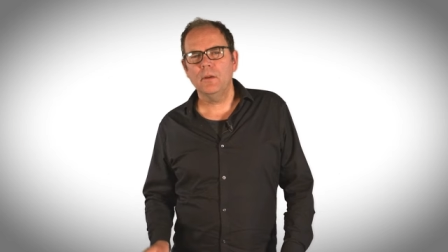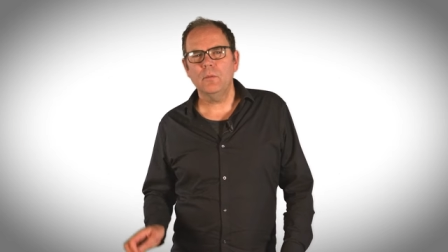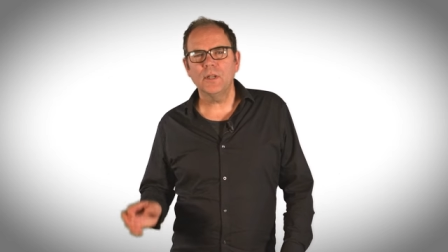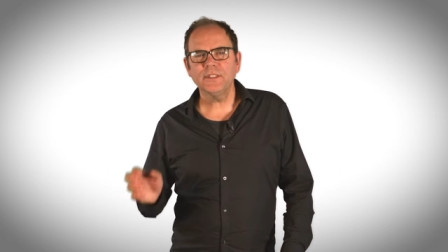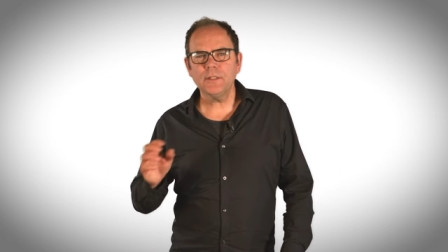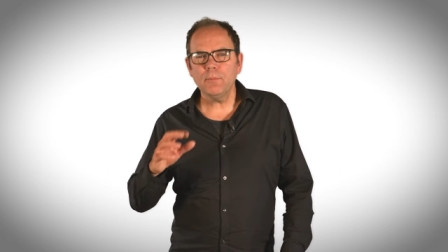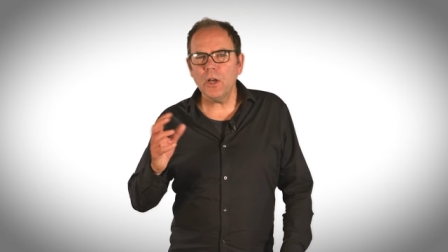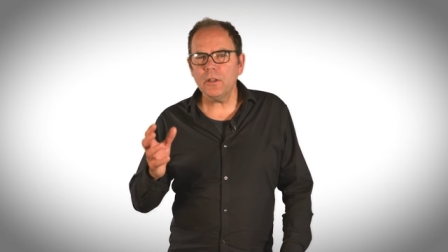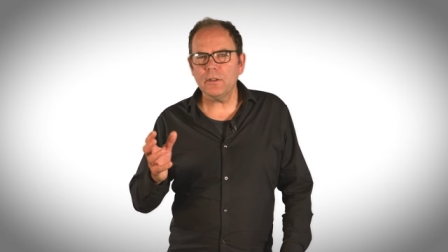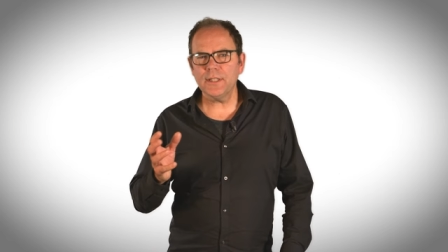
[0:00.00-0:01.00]
Once the
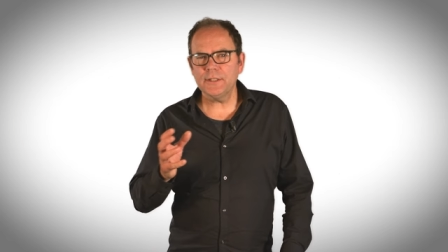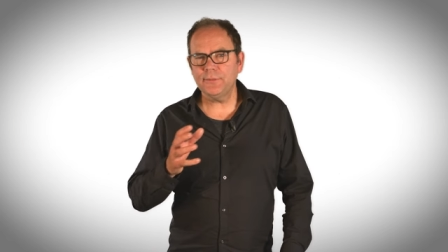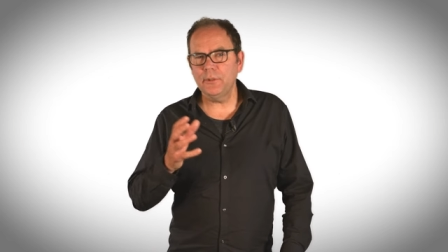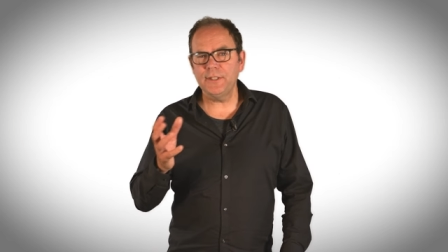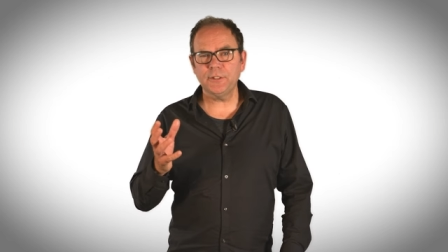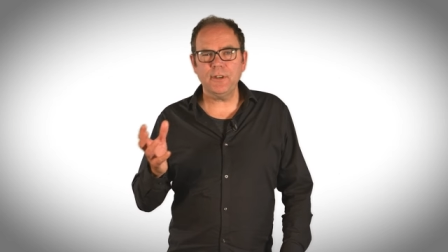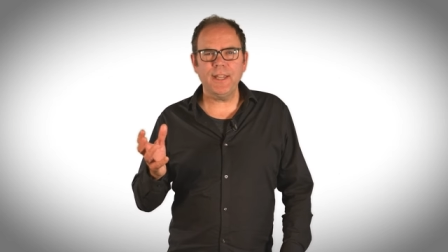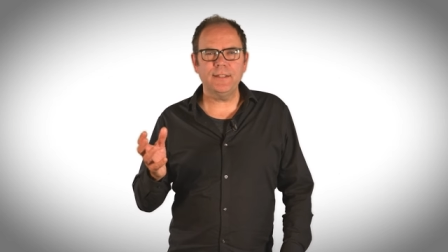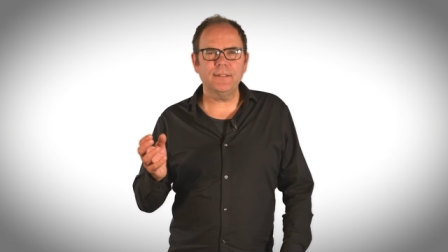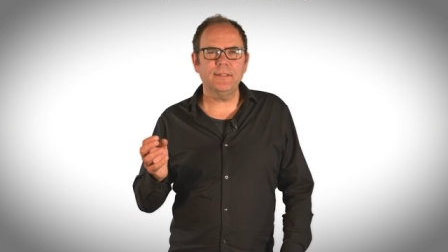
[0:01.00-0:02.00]
model is fully
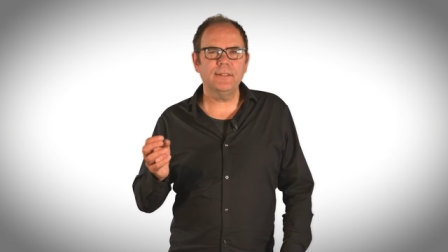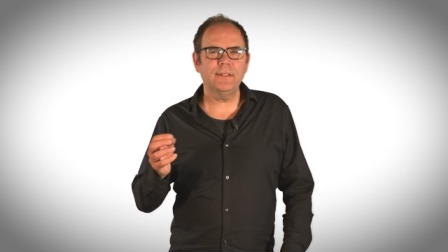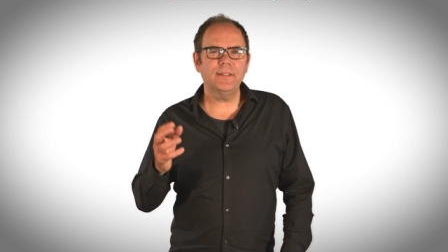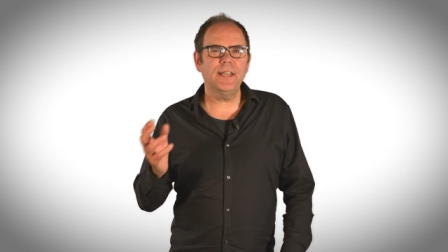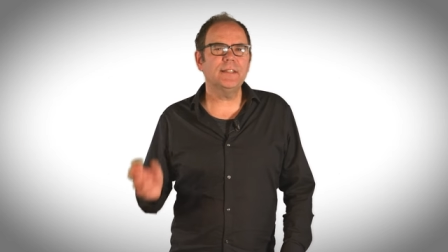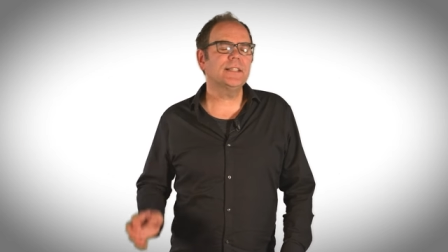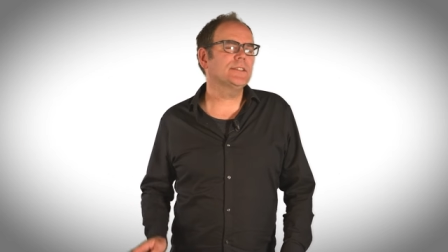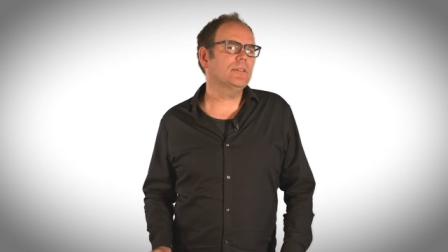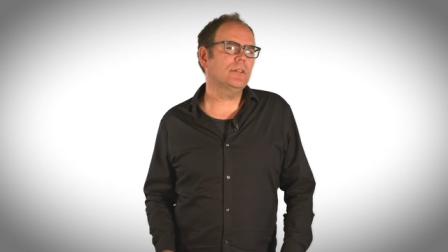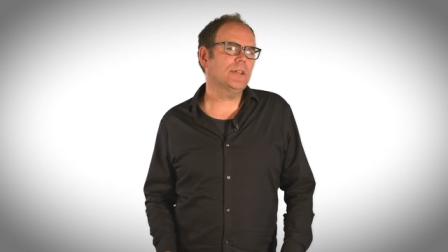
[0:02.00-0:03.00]
trained, the data is
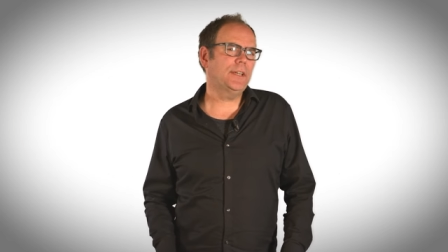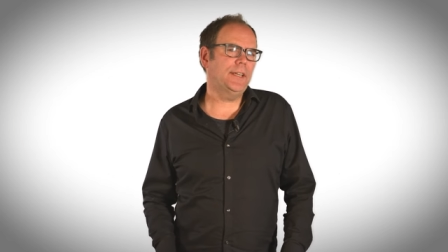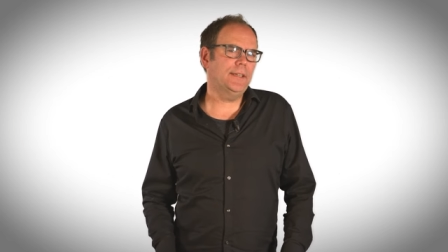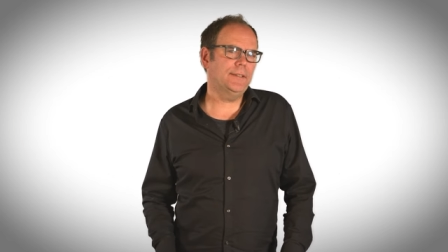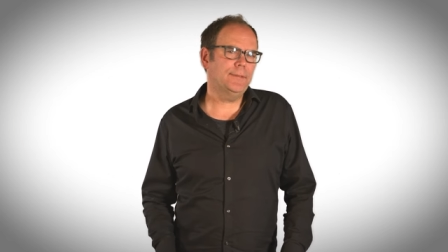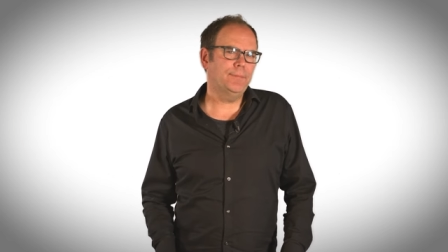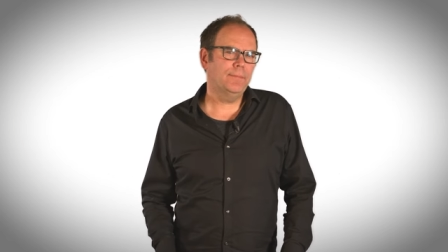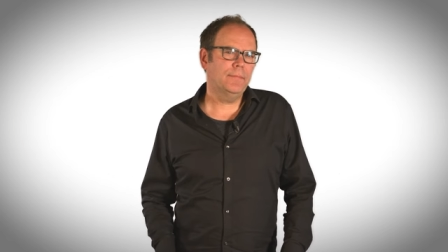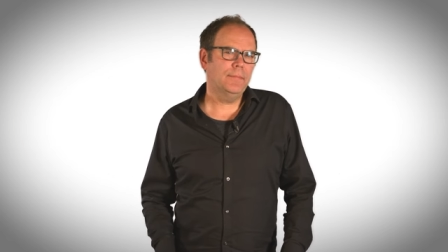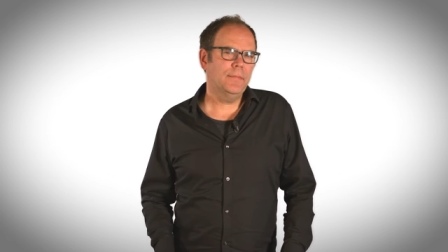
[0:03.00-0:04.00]
no longer needed.
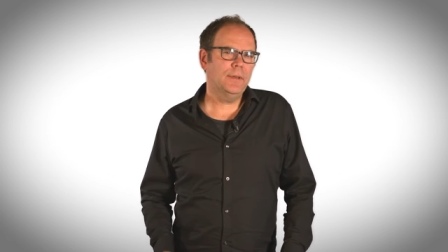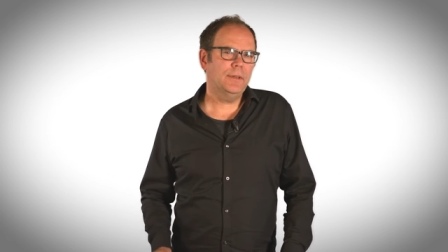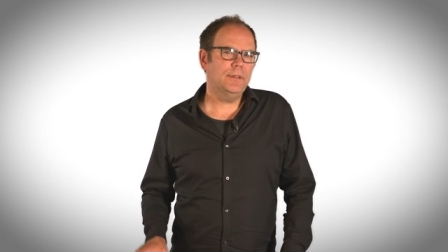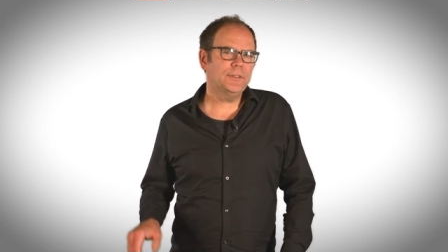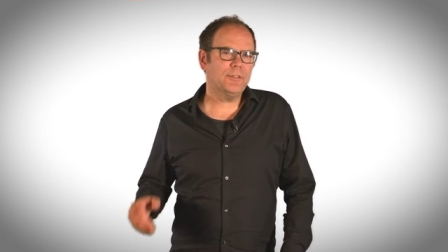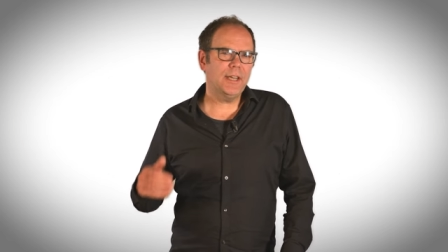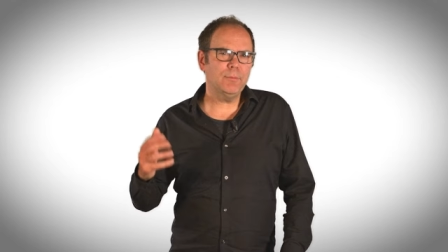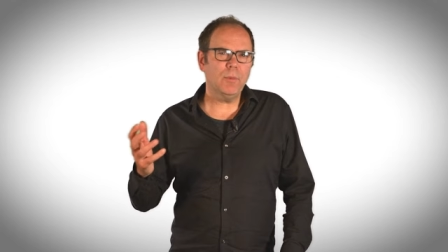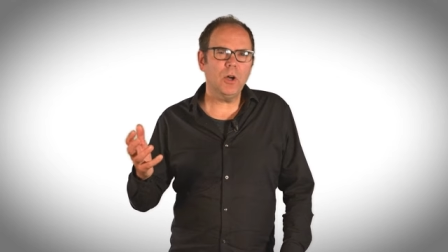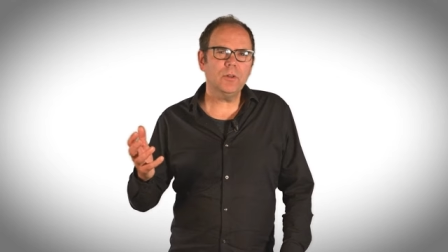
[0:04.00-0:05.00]
The
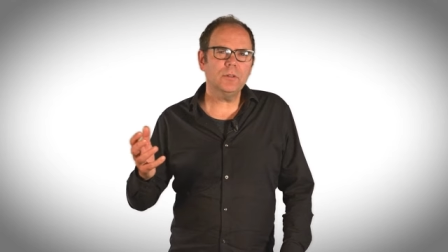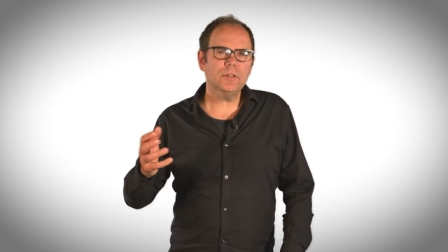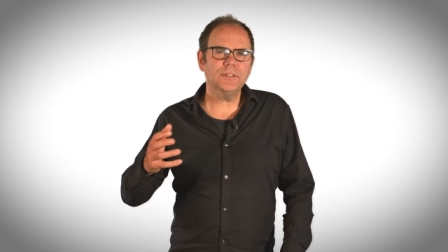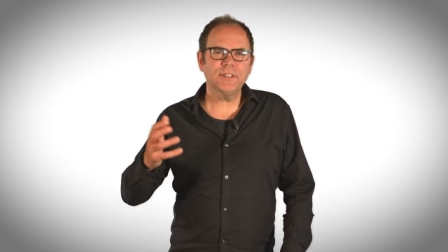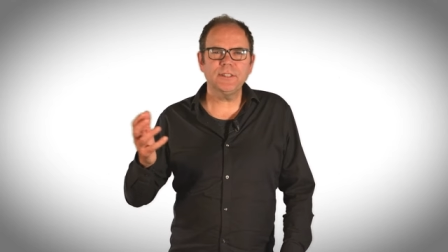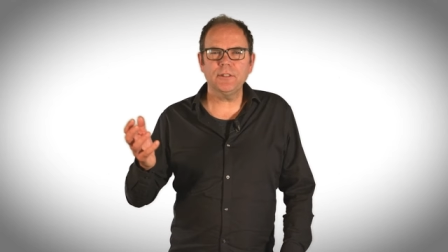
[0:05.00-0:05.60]
trained model consists